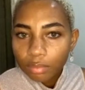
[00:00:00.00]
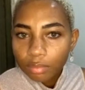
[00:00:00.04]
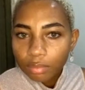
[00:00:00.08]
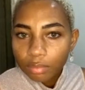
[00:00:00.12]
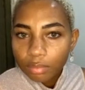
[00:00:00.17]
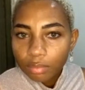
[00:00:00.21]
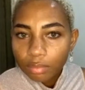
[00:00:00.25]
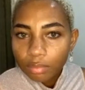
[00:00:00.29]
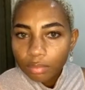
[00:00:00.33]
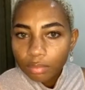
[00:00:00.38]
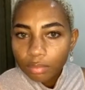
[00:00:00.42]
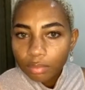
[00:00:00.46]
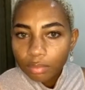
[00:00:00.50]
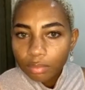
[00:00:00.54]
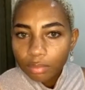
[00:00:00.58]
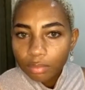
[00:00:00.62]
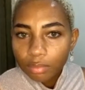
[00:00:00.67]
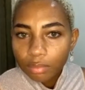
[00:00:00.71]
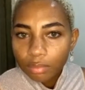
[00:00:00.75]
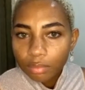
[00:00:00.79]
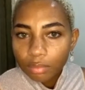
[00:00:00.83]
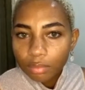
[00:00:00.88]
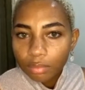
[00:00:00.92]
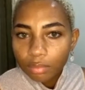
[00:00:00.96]

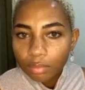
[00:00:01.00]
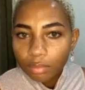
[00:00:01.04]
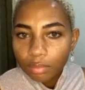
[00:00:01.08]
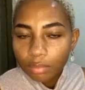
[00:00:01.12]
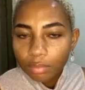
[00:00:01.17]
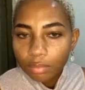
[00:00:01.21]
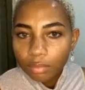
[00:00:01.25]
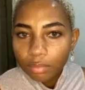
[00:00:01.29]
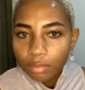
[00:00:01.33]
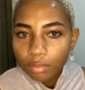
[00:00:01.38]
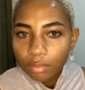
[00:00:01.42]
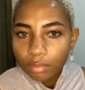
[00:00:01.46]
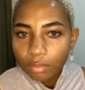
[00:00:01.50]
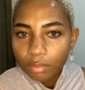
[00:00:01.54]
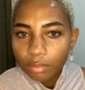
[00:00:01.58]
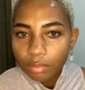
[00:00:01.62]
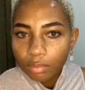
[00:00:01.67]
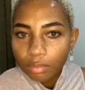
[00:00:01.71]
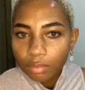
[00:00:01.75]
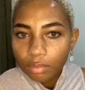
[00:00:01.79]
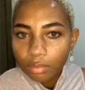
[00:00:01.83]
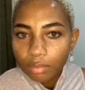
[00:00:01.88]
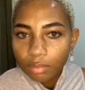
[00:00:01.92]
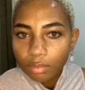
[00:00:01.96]

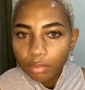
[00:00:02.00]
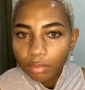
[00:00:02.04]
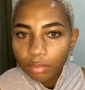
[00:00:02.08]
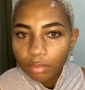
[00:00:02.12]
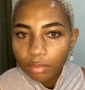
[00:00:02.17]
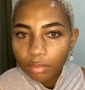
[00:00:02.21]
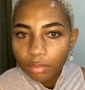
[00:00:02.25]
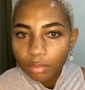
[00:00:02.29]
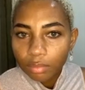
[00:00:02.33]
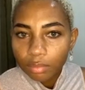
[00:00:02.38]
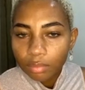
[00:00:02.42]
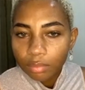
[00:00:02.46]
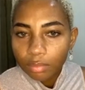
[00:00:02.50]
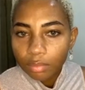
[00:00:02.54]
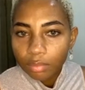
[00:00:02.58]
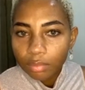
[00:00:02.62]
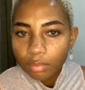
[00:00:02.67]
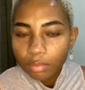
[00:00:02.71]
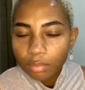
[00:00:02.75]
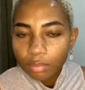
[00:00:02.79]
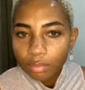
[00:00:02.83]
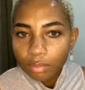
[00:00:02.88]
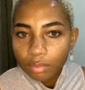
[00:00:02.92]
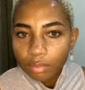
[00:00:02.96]

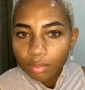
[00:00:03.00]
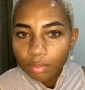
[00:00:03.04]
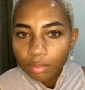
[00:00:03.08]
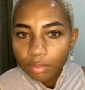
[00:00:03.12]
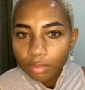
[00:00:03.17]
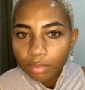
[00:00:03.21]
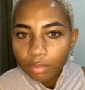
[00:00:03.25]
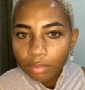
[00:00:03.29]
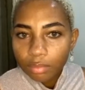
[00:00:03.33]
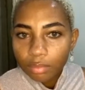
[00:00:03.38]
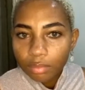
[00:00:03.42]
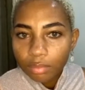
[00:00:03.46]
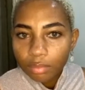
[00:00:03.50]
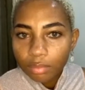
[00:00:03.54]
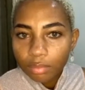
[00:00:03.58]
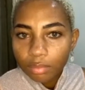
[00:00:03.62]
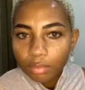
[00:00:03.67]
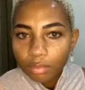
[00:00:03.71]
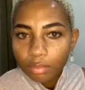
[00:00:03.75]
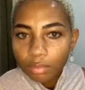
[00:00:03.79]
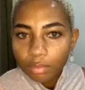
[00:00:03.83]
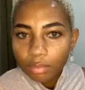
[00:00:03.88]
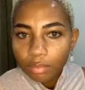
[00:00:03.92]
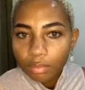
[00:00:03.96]

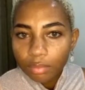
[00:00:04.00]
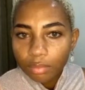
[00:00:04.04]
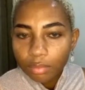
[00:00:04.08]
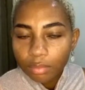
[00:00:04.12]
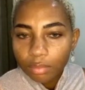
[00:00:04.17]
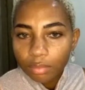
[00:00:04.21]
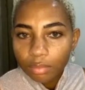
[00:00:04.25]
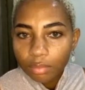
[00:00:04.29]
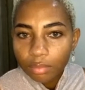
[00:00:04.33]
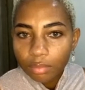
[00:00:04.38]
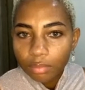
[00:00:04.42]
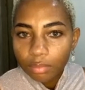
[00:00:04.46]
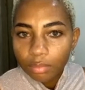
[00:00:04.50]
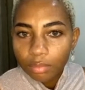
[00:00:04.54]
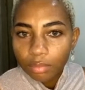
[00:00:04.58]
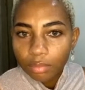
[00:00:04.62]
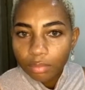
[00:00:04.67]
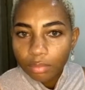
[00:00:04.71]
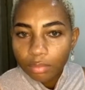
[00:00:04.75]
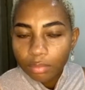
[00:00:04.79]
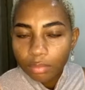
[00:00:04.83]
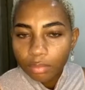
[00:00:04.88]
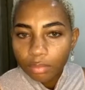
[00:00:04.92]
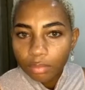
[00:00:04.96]

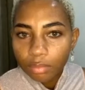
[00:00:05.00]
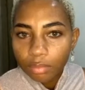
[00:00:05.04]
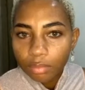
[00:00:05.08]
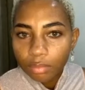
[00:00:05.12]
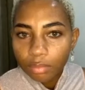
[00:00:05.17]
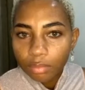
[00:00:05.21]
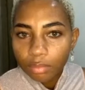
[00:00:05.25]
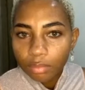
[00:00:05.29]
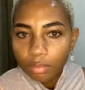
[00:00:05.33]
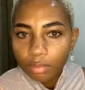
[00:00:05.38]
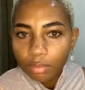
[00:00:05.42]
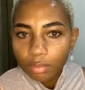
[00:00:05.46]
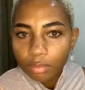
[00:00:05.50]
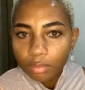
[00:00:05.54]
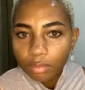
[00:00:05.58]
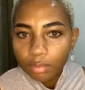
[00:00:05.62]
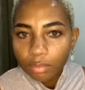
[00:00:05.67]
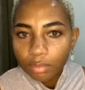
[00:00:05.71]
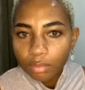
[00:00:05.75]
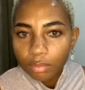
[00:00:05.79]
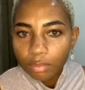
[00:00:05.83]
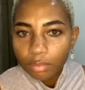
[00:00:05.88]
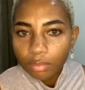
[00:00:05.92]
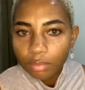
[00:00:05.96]

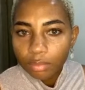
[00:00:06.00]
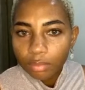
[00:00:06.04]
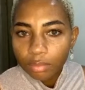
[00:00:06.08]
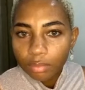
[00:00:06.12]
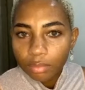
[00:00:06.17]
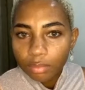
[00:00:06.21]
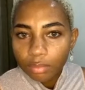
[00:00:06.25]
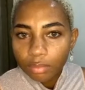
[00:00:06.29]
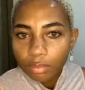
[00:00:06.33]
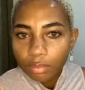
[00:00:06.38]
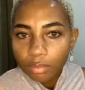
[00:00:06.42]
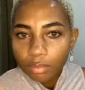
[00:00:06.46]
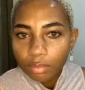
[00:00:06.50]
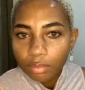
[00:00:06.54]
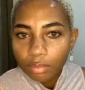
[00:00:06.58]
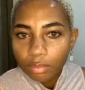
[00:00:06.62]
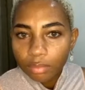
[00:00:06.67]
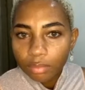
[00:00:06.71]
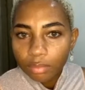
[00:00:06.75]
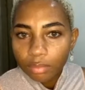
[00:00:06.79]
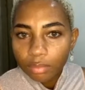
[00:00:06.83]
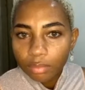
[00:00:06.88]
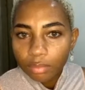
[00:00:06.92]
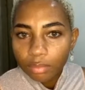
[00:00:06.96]

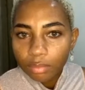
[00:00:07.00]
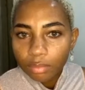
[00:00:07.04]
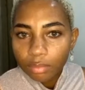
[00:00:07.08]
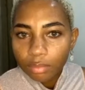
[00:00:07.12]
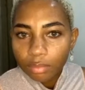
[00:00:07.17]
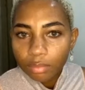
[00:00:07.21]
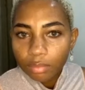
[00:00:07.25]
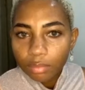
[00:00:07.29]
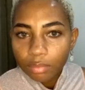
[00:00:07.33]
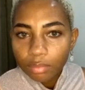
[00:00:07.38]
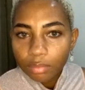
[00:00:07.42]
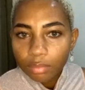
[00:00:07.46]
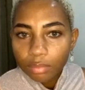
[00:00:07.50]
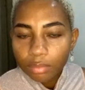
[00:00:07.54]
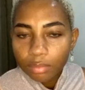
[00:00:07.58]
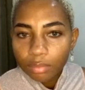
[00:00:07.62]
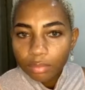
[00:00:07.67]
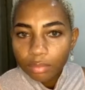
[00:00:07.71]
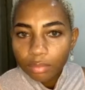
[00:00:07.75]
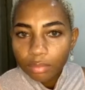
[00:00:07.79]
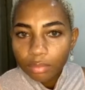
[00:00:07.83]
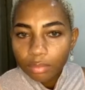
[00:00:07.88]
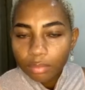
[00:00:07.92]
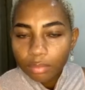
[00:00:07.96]
No words are spoken by the person on screen.